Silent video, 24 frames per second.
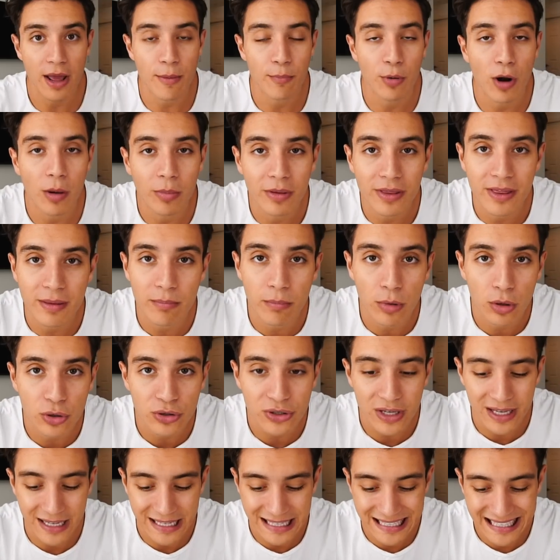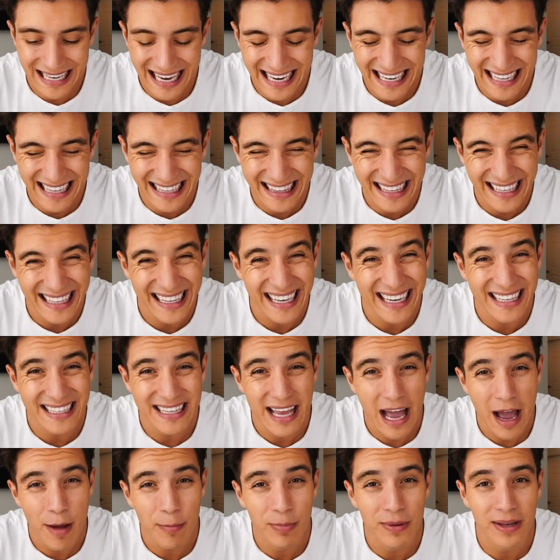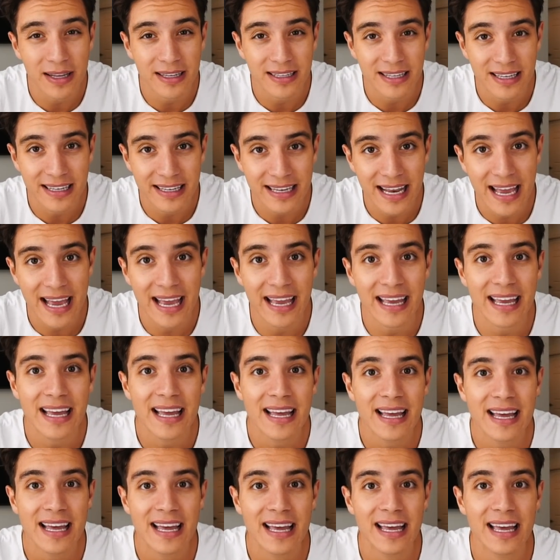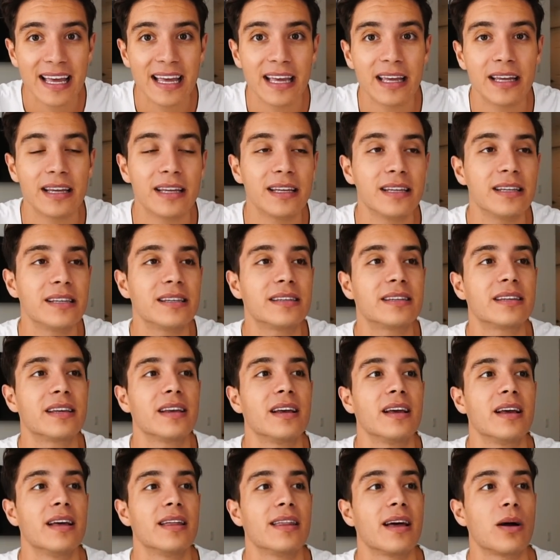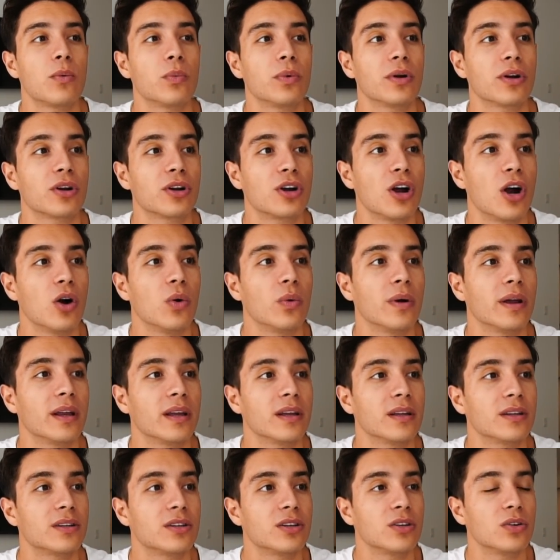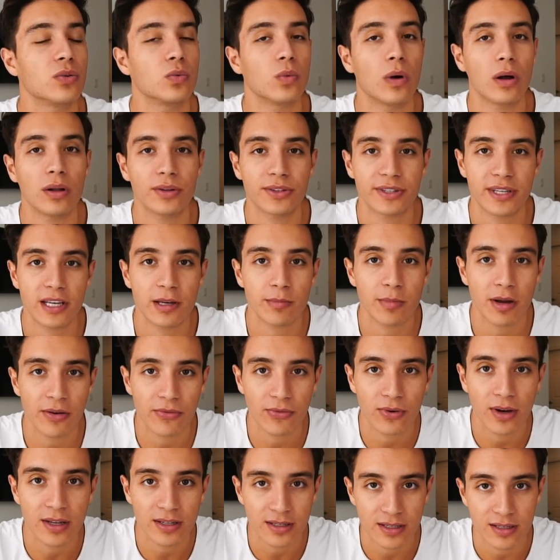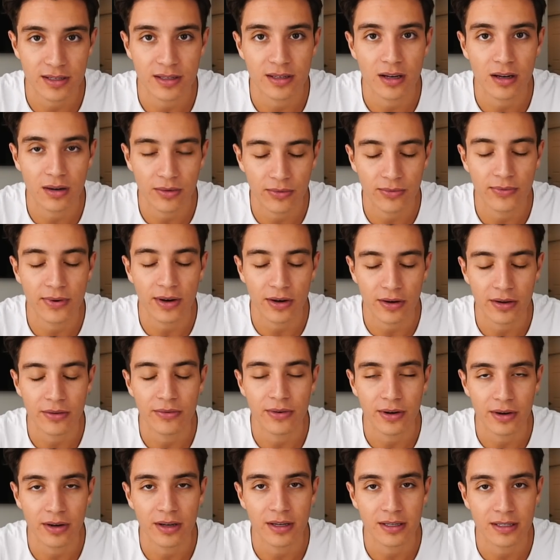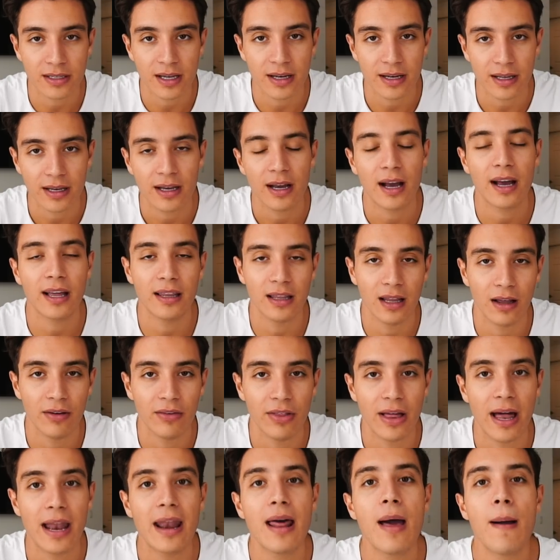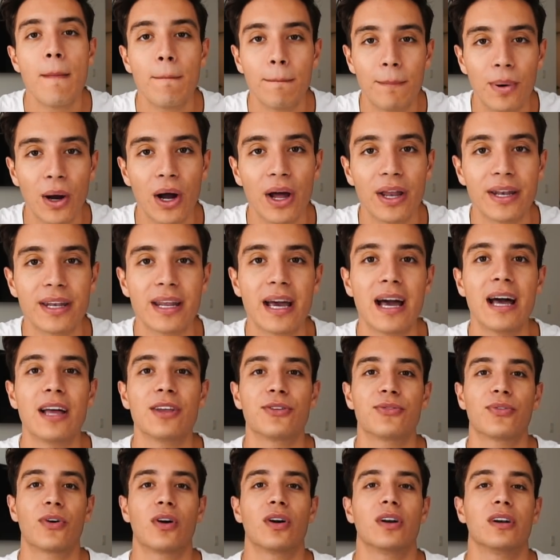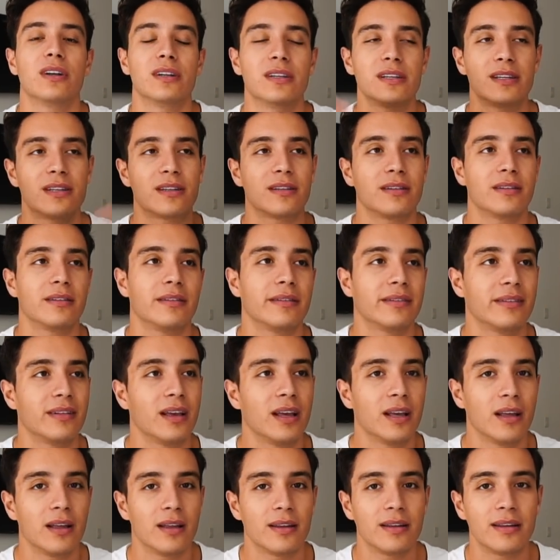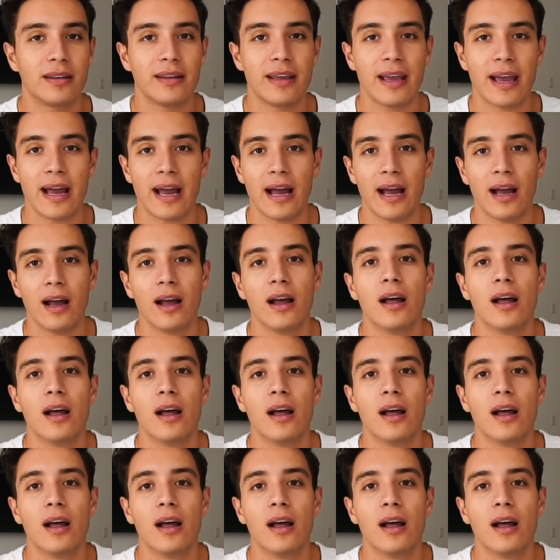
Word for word: and probably the most exciting thing that is happening today is that we're going to, well, seeing my friends is very, very exciting. I love that. But as far as yeah,